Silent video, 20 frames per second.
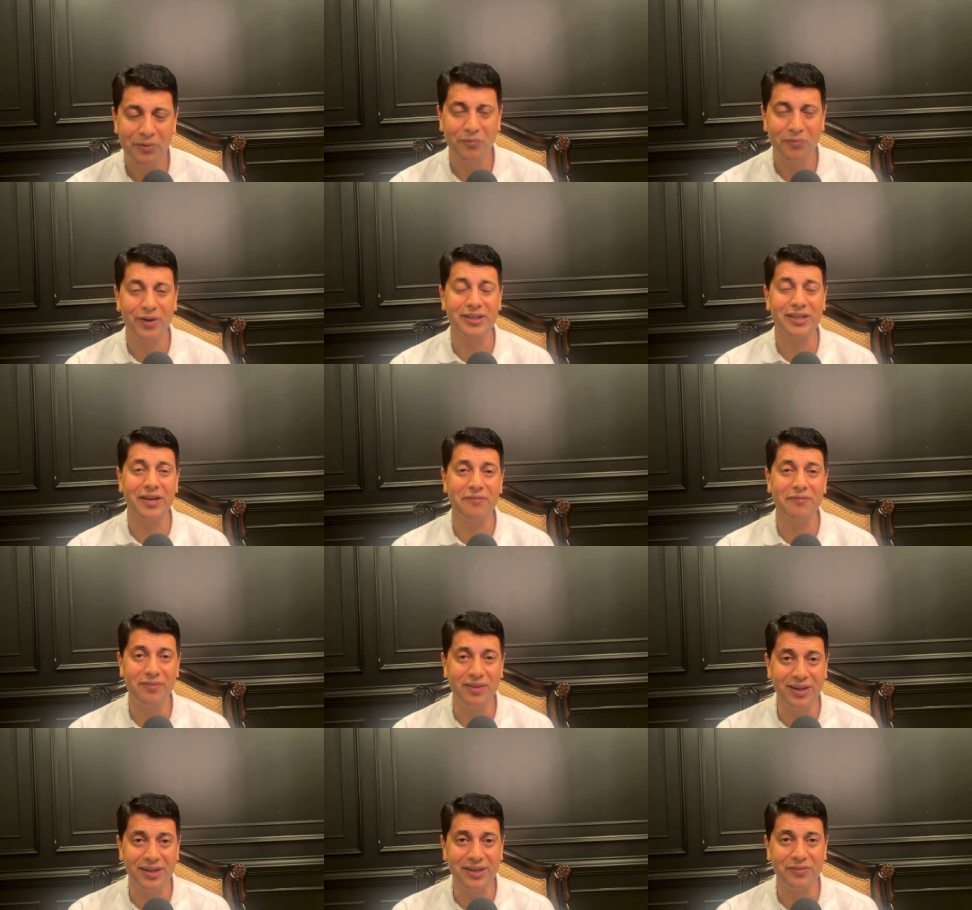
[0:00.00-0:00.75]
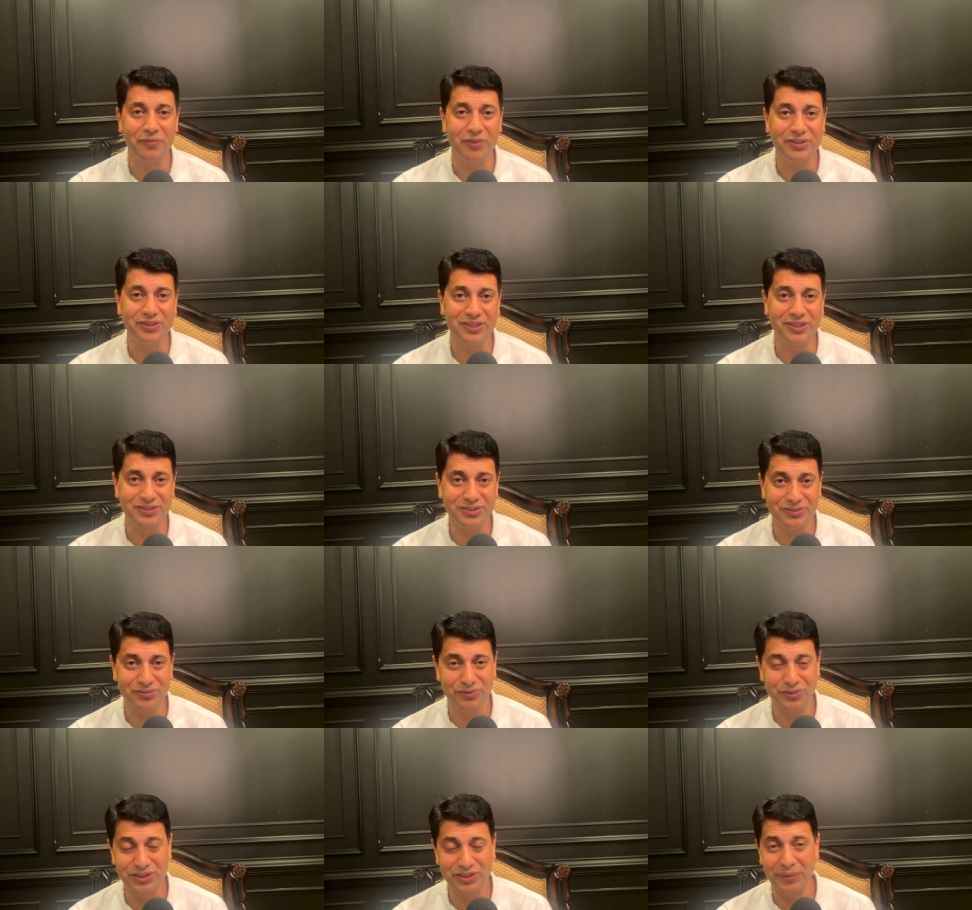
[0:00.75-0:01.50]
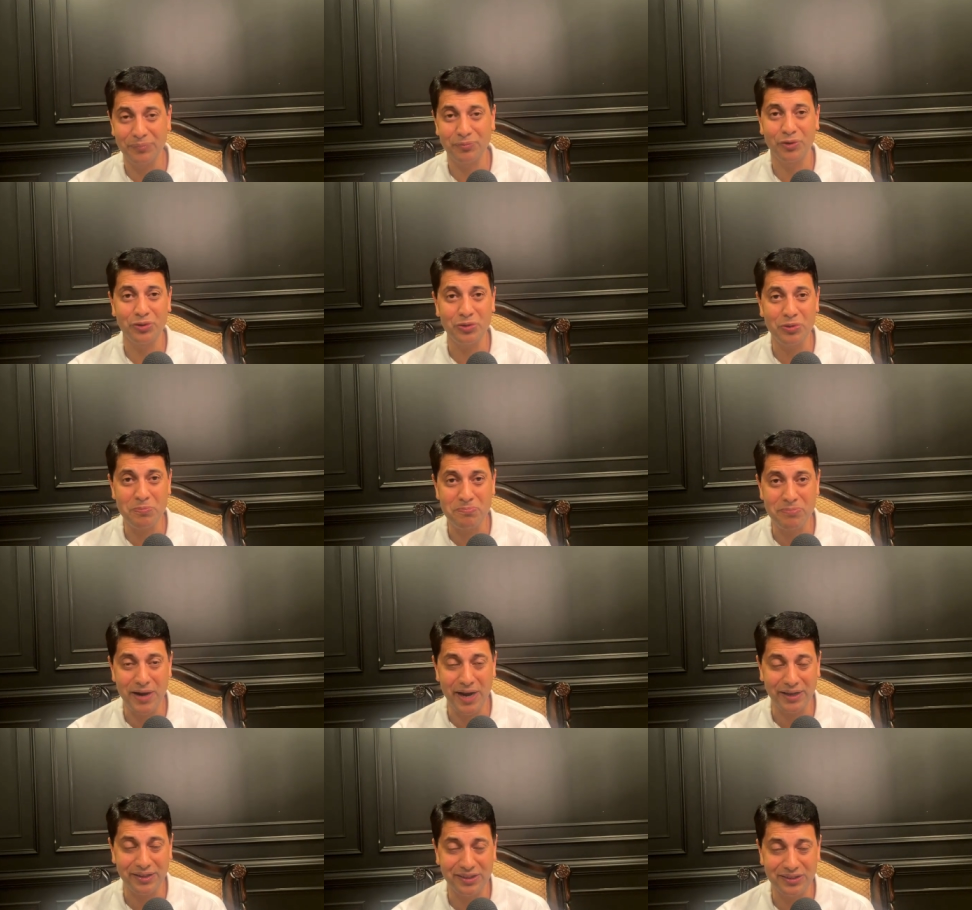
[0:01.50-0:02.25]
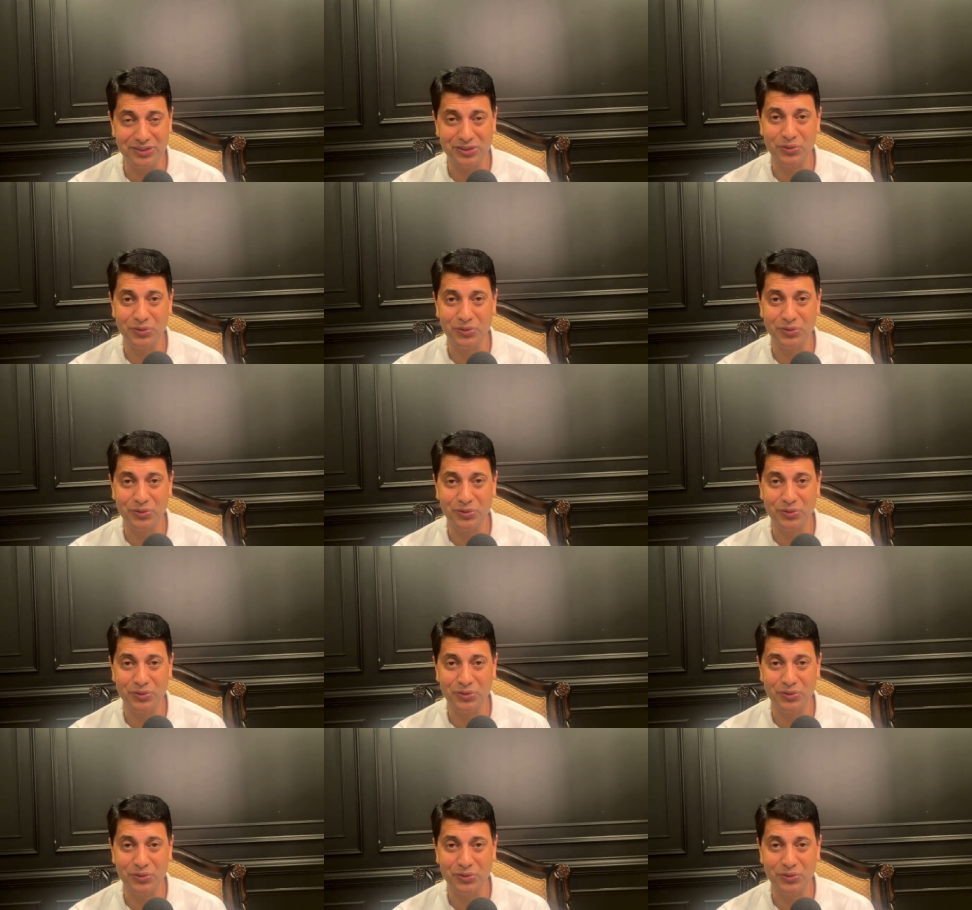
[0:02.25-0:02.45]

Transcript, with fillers: what i've learned which is which i'm going to practice